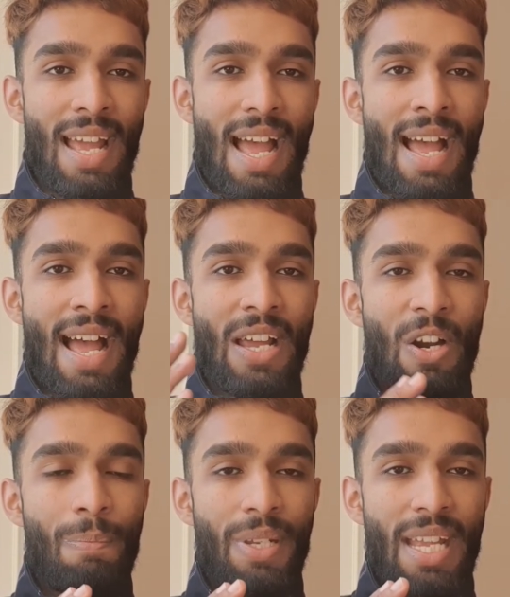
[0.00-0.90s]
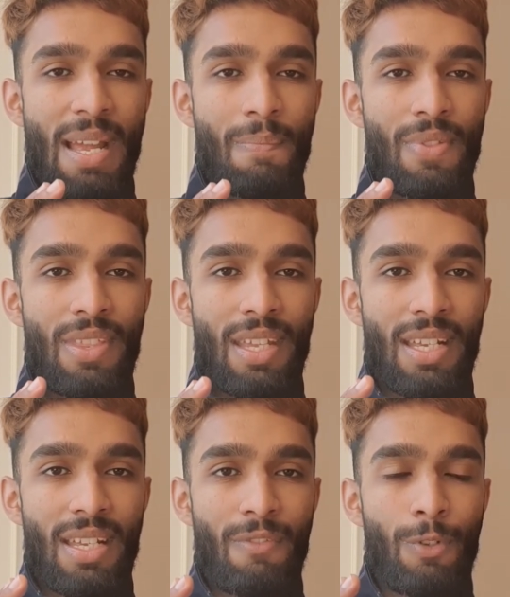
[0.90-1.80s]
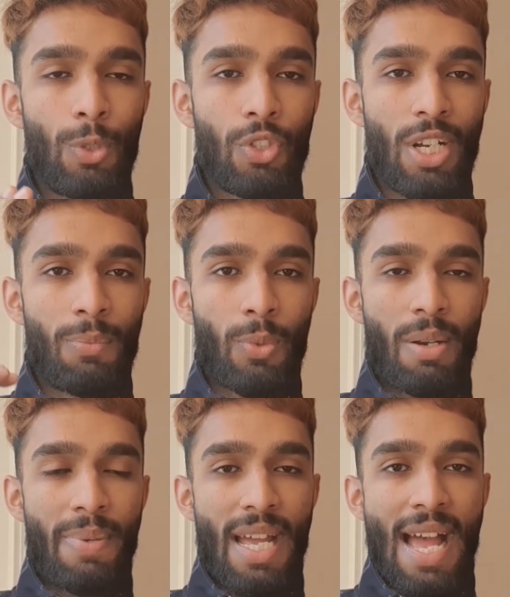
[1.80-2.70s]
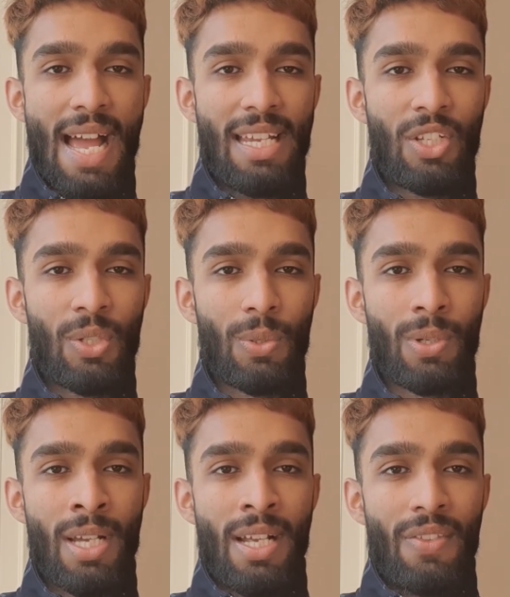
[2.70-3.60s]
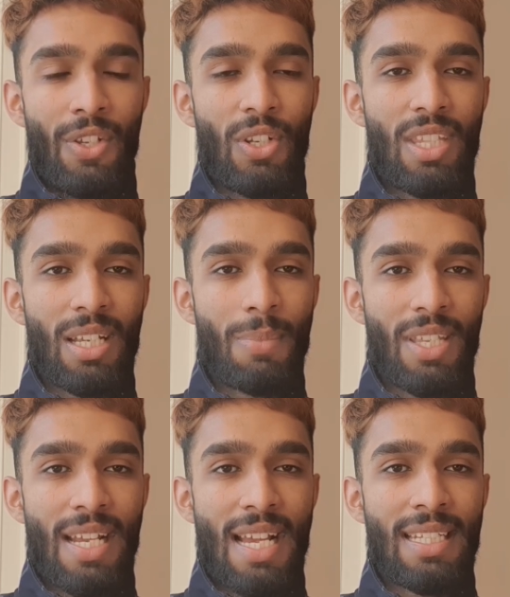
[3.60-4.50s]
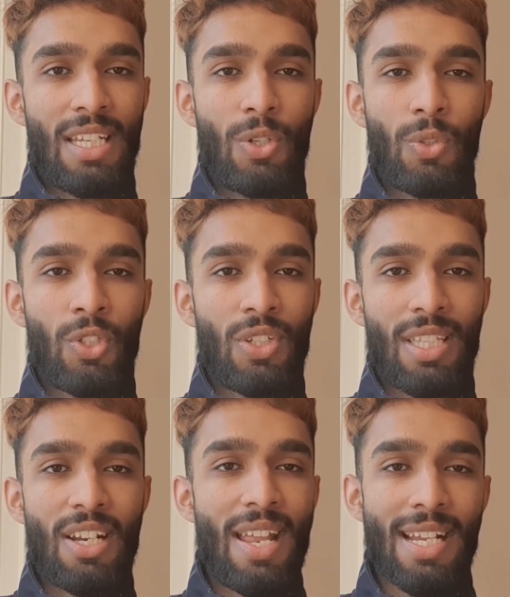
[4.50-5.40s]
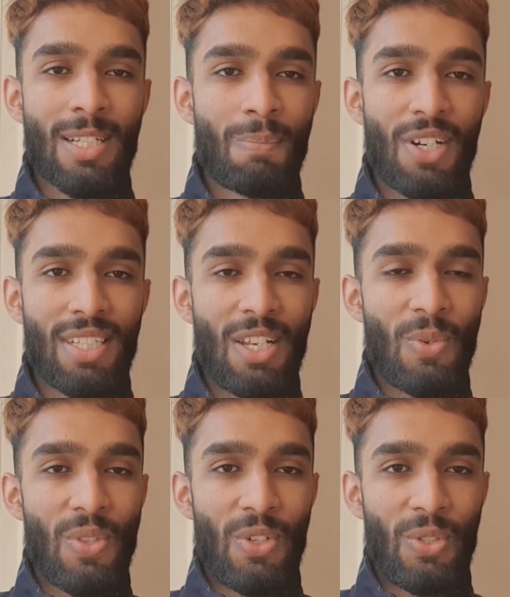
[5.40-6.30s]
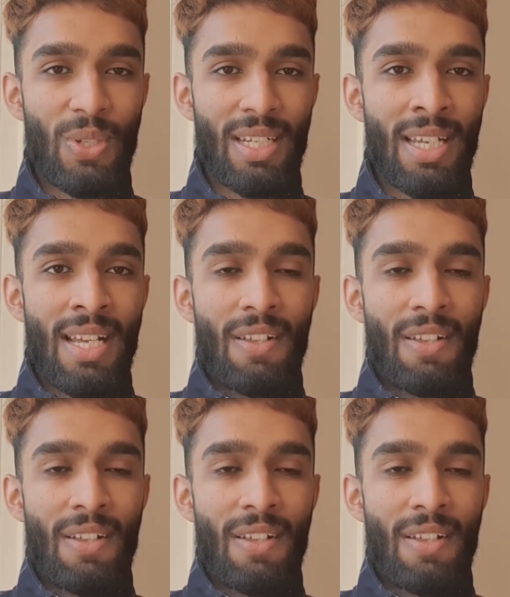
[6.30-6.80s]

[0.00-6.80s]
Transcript: At high RPM, the fuel trims were a bit high. So the good thing about the guys at EcoTunes, they're experts, they know what they're doing.